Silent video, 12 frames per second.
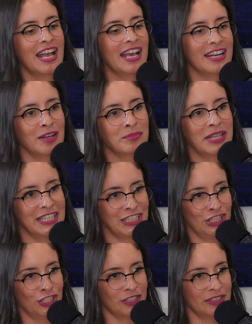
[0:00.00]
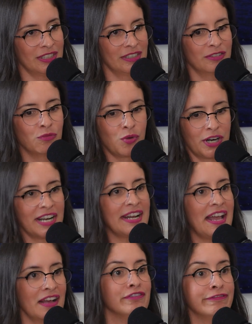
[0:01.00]
And I'm like, look, we're going
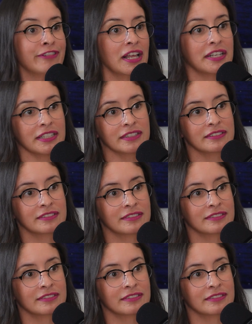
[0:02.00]
to have flooding.